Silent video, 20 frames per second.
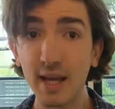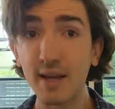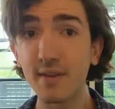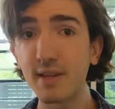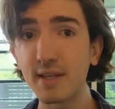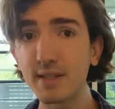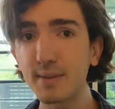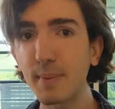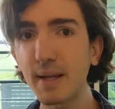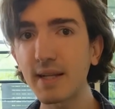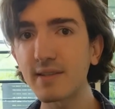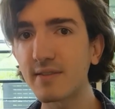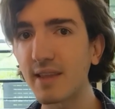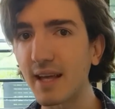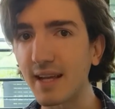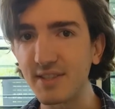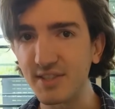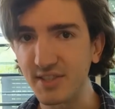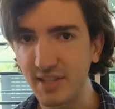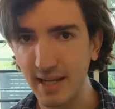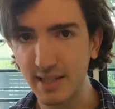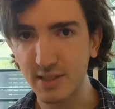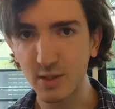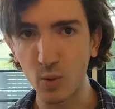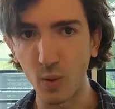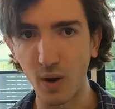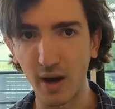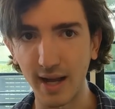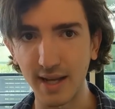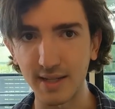This means they're dead
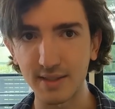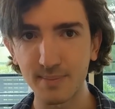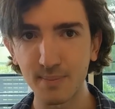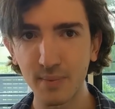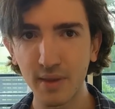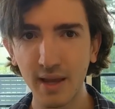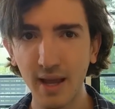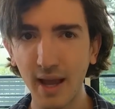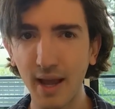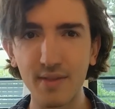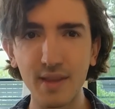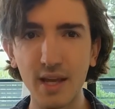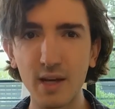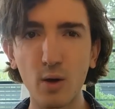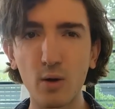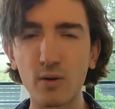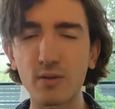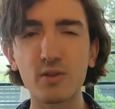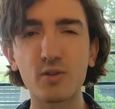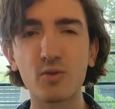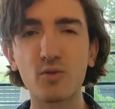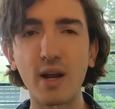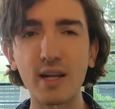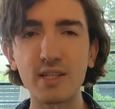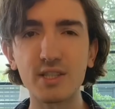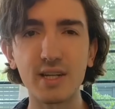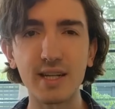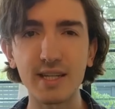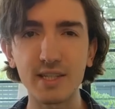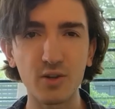quiet, and they're not
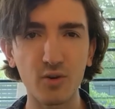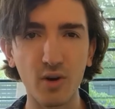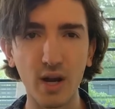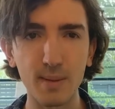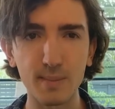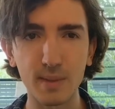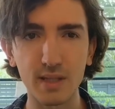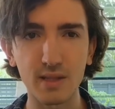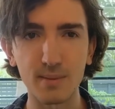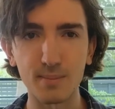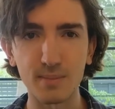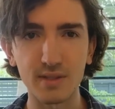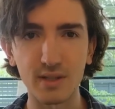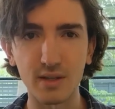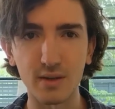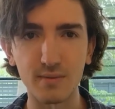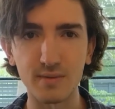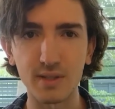gradually cramming themselves